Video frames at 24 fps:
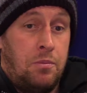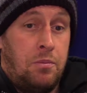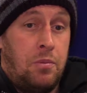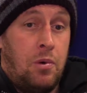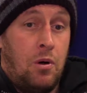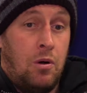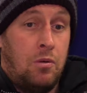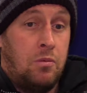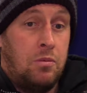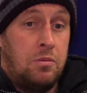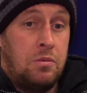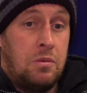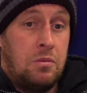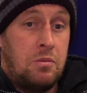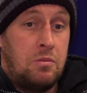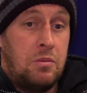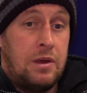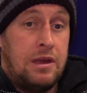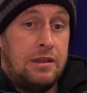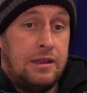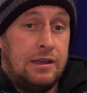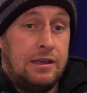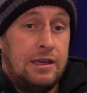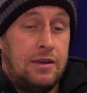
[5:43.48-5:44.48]
but
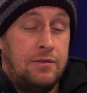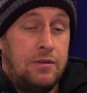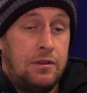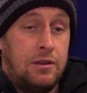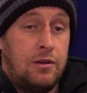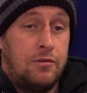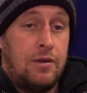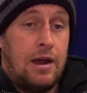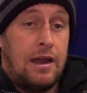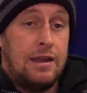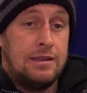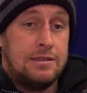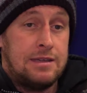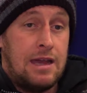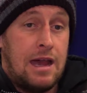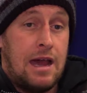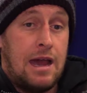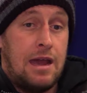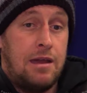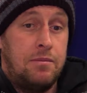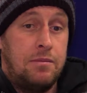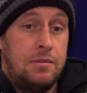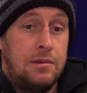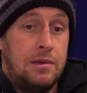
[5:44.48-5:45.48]
we think given the right
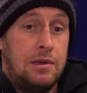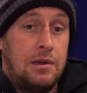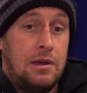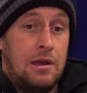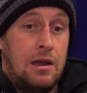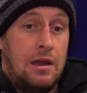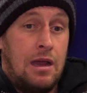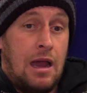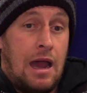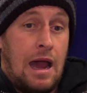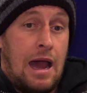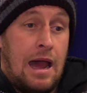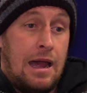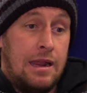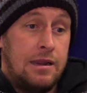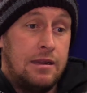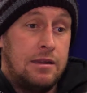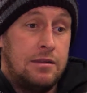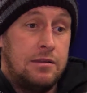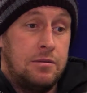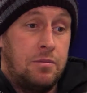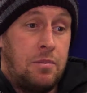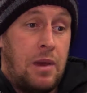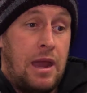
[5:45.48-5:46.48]
time
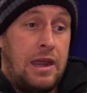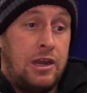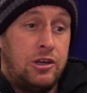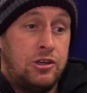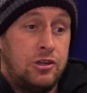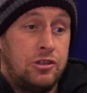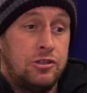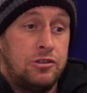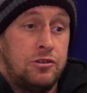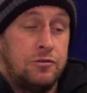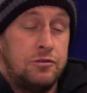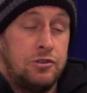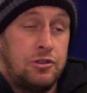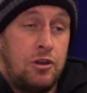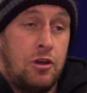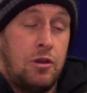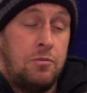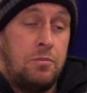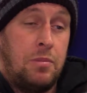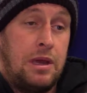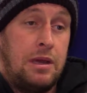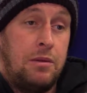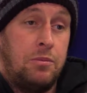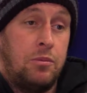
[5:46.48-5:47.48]
and the patience of
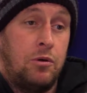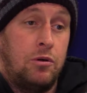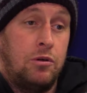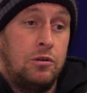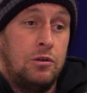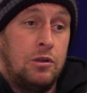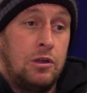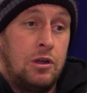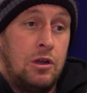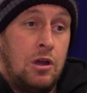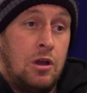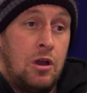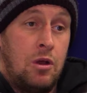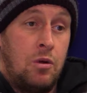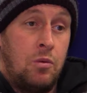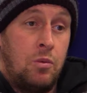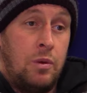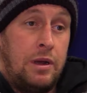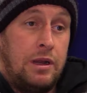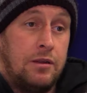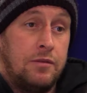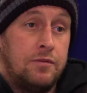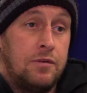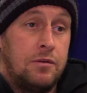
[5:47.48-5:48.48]
certain people,
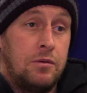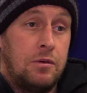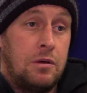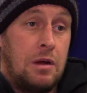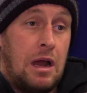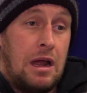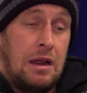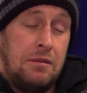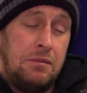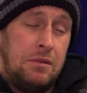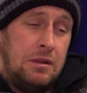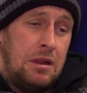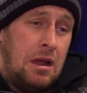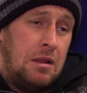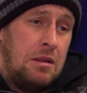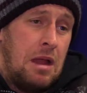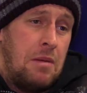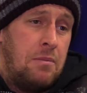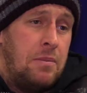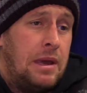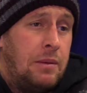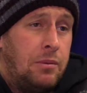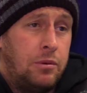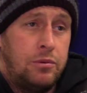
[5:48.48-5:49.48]
we'd have,
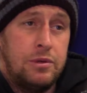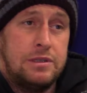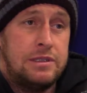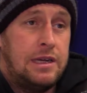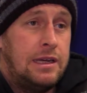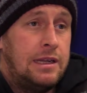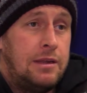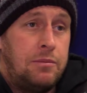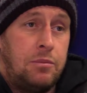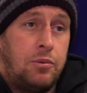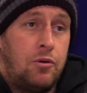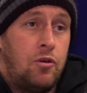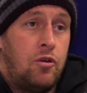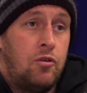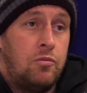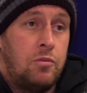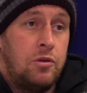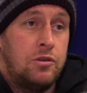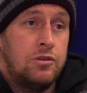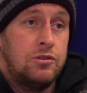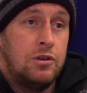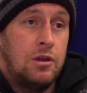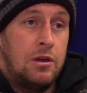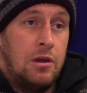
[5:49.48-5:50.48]
and people were seeing
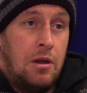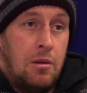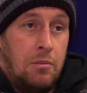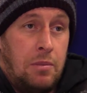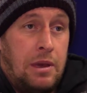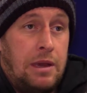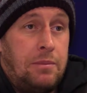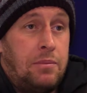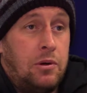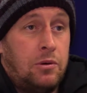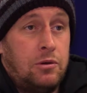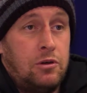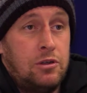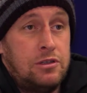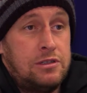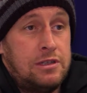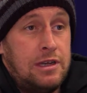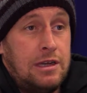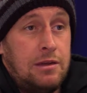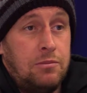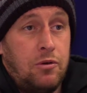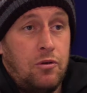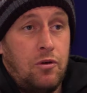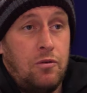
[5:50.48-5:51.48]
improvements. People could
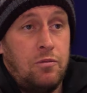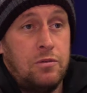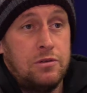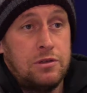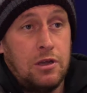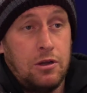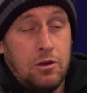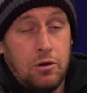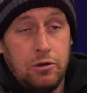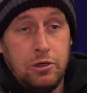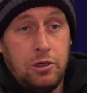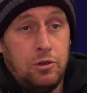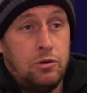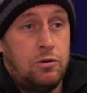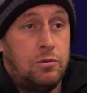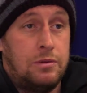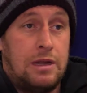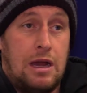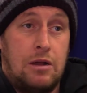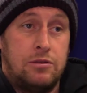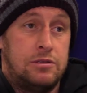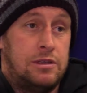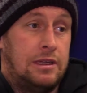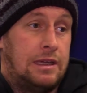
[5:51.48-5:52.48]
see improvements. I know you come
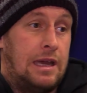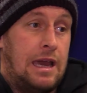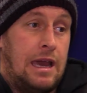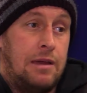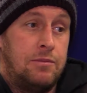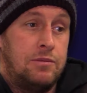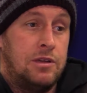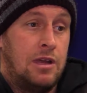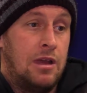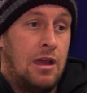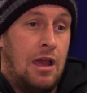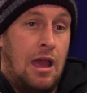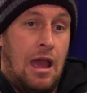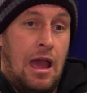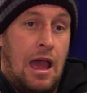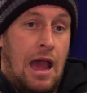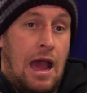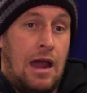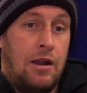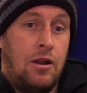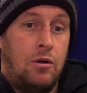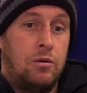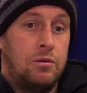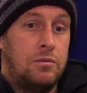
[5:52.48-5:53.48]
down to the games.
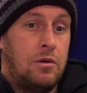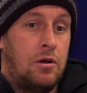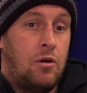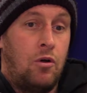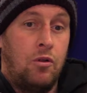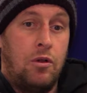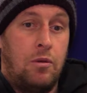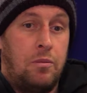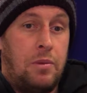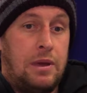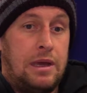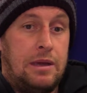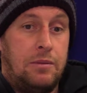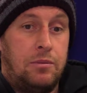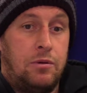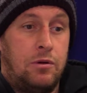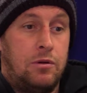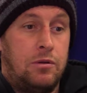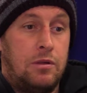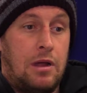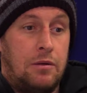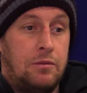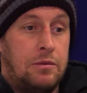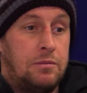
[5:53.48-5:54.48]
I know other
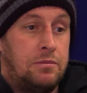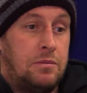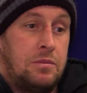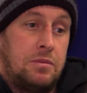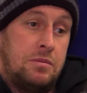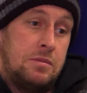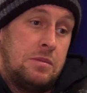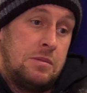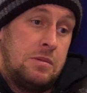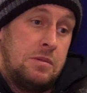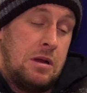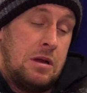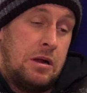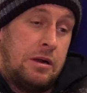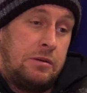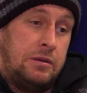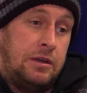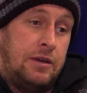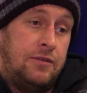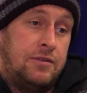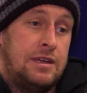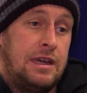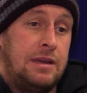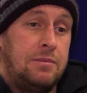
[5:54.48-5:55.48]
people,
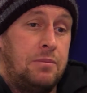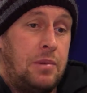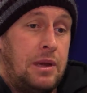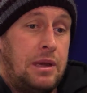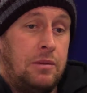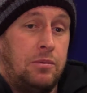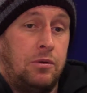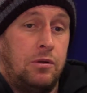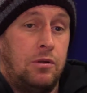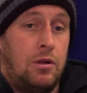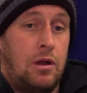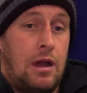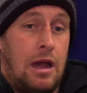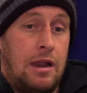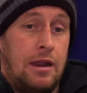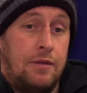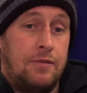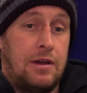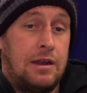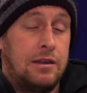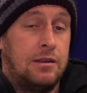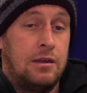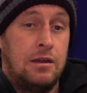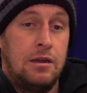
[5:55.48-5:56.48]
you've seen people, and I've
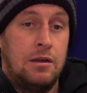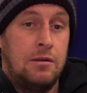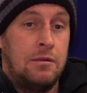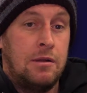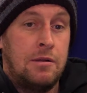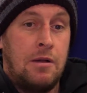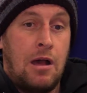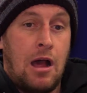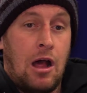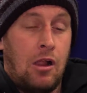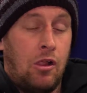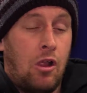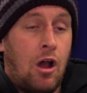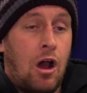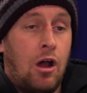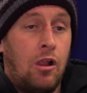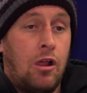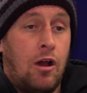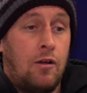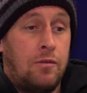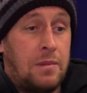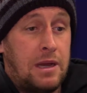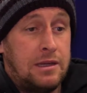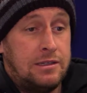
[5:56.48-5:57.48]
had a lot
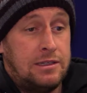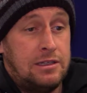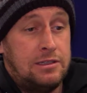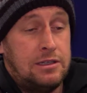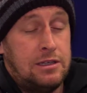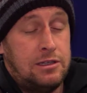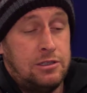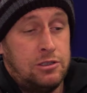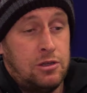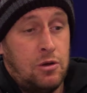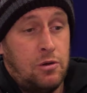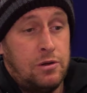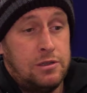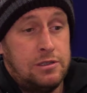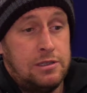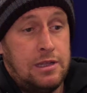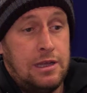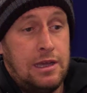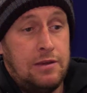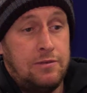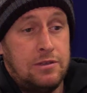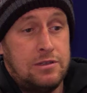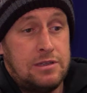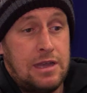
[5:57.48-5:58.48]
of messages, so
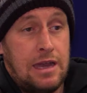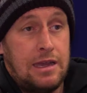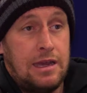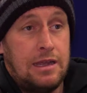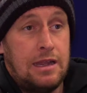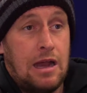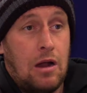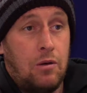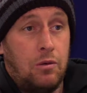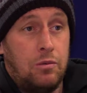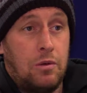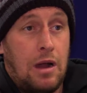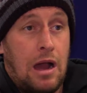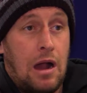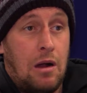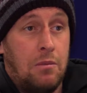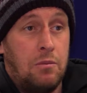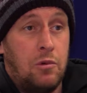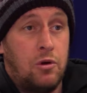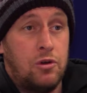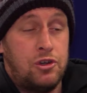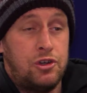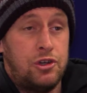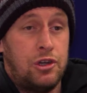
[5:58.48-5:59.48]
Stephen, saying how
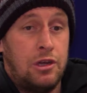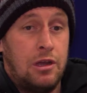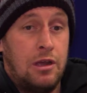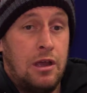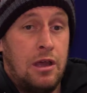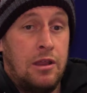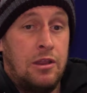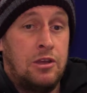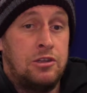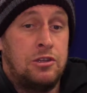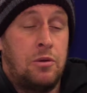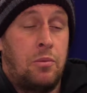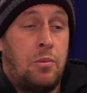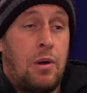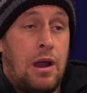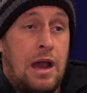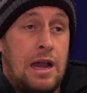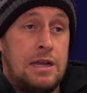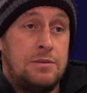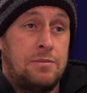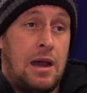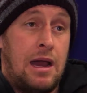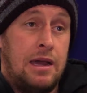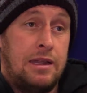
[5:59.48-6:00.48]
much they're
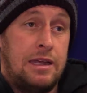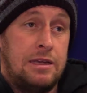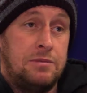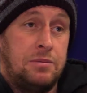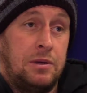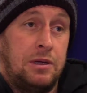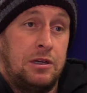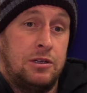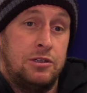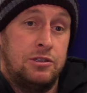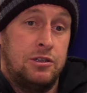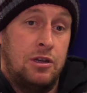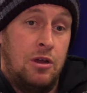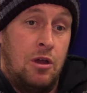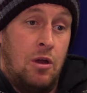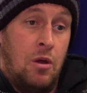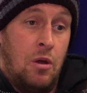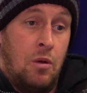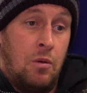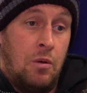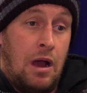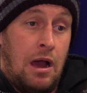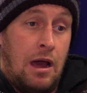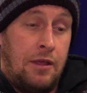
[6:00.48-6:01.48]
surprised by this, because
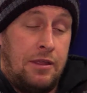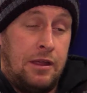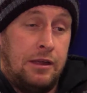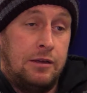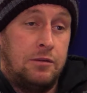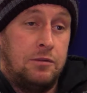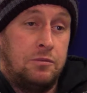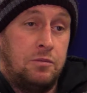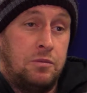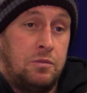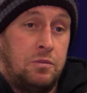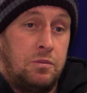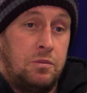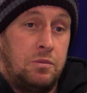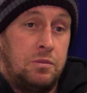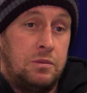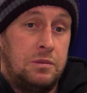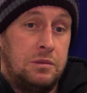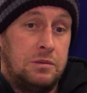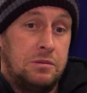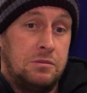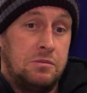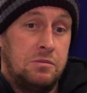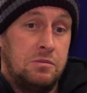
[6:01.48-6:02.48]
I think
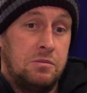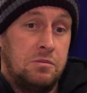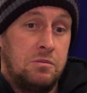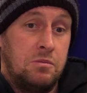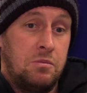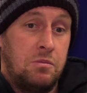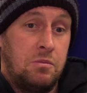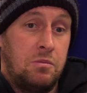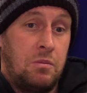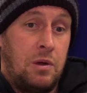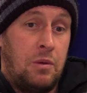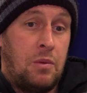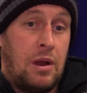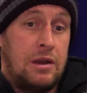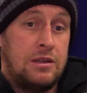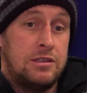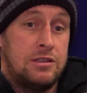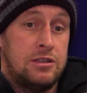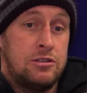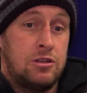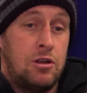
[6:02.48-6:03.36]
we went to